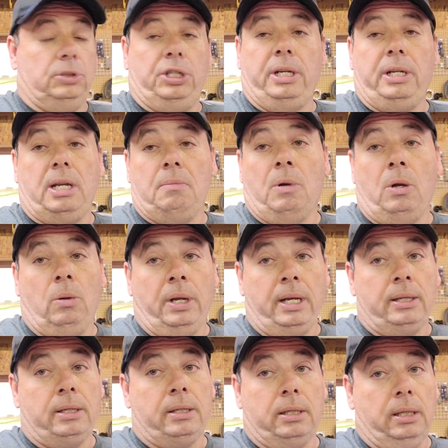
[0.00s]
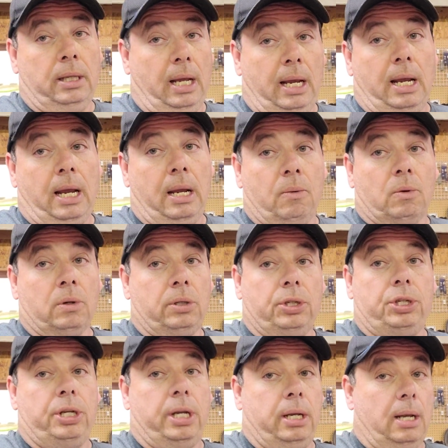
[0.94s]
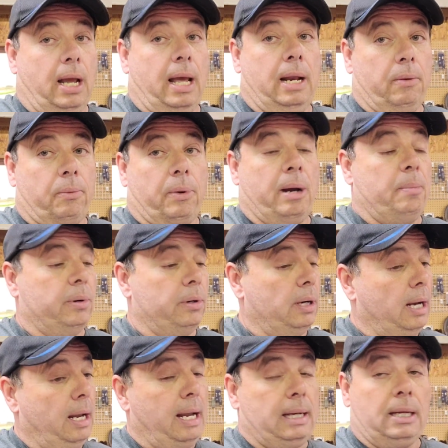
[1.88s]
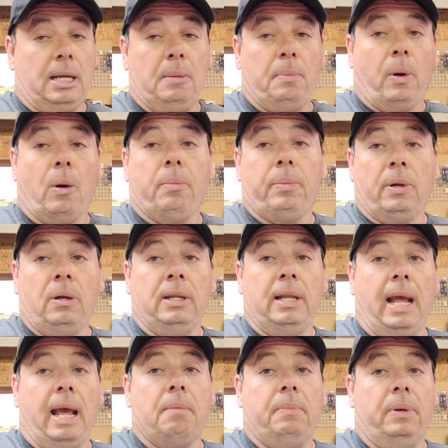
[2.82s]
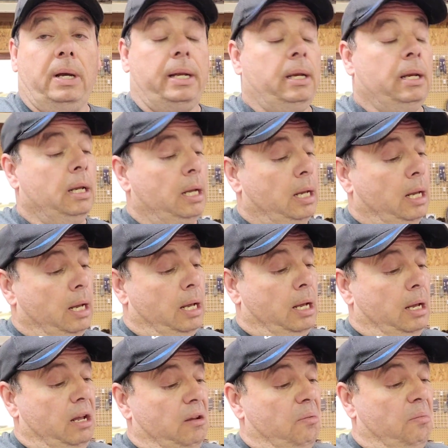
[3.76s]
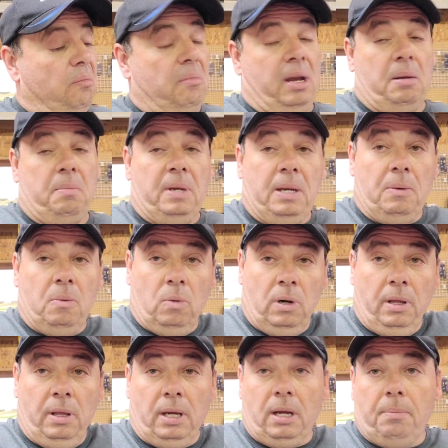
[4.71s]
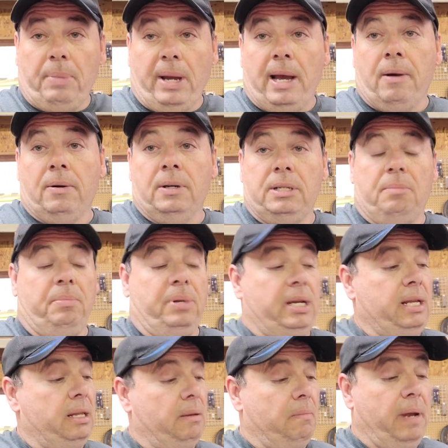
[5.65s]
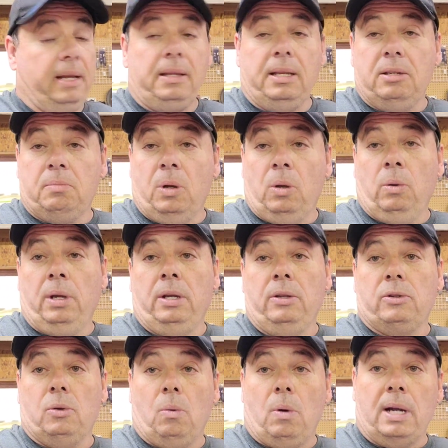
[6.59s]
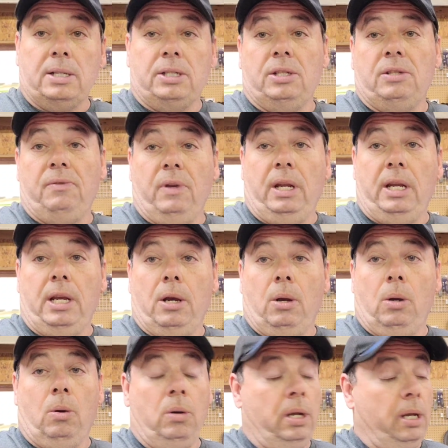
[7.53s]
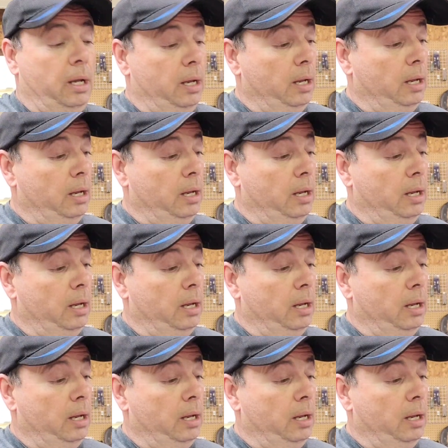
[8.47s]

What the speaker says: GT moldings, they ain't worth the shit out of the wrapper. I hate to keep harping on that, but maybe one of the powers that be that make these moldings will watch this video